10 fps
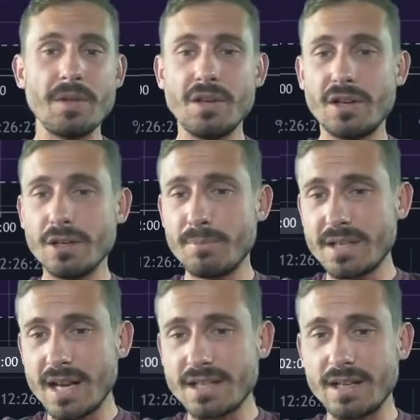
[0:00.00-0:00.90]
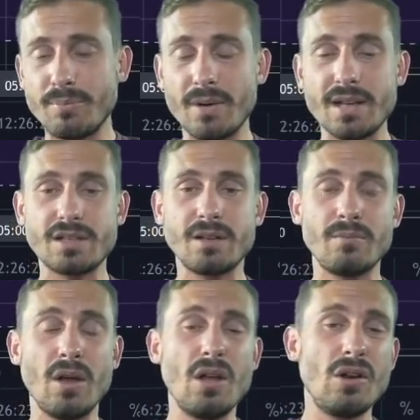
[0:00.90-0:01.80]
you could potentially place
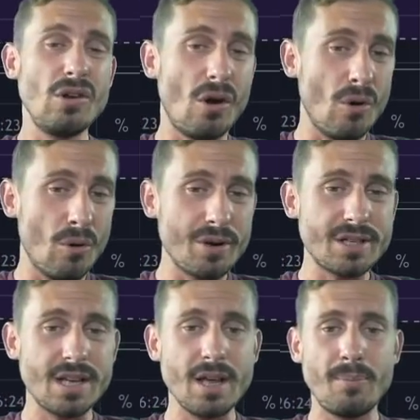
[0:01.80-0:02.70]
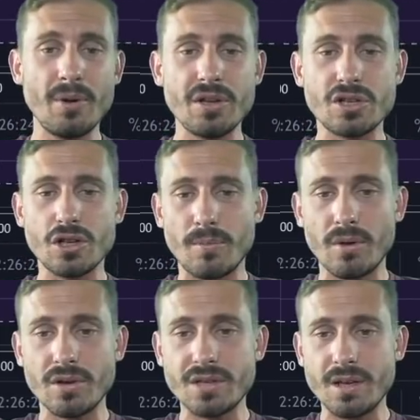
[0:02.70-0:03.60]
some long orders here, put your stop
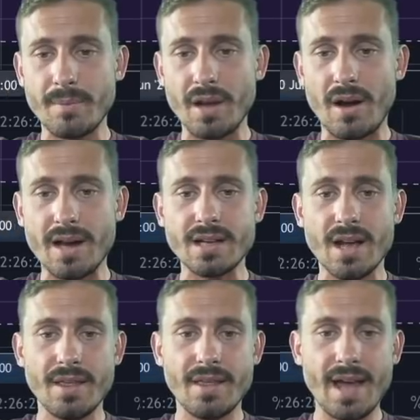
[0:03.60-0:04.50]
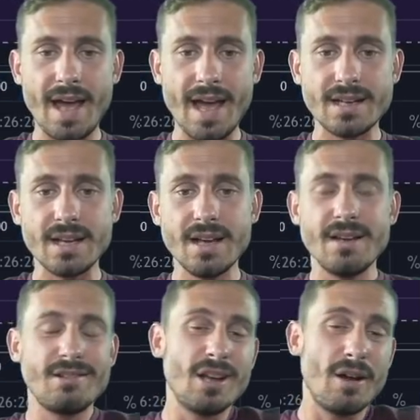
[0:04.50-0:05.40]
loss here behind the head.
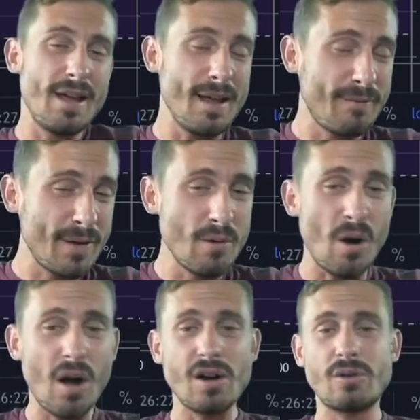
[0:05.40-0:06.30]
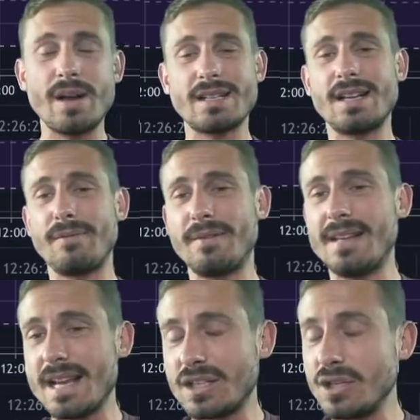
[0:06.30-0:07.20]
You know, if you are aggressive,
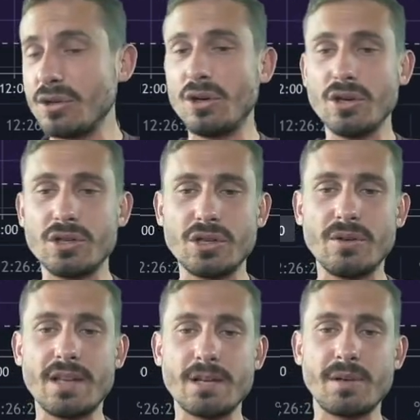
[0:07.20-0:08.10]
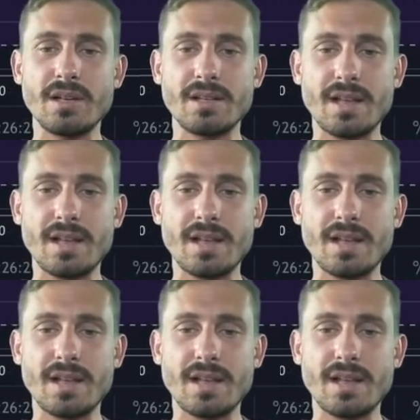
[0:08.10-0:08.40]
yes, you could do this because